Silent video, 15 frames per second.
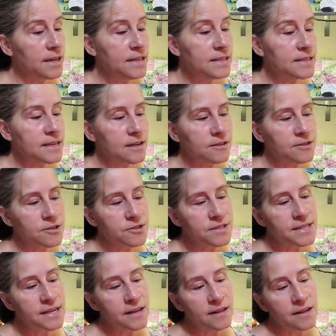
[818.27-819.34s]
until
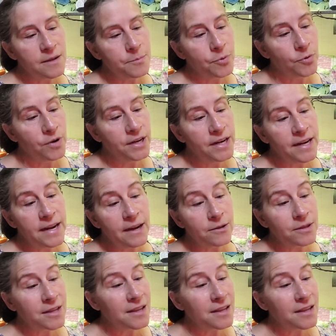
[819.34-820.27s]
Tercel had pointed out